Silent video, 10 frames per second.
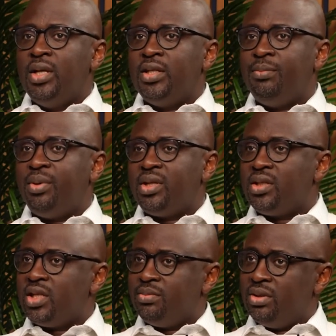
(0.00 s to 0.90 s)
The patent
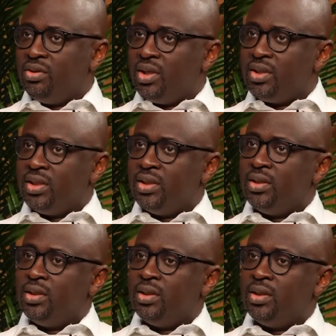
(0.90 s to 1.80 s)
has been granted in
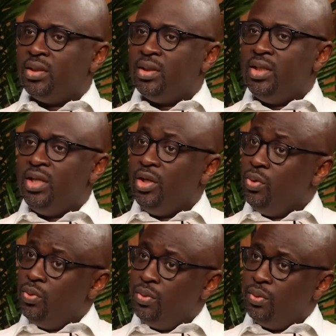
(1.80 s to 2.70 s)
the EU.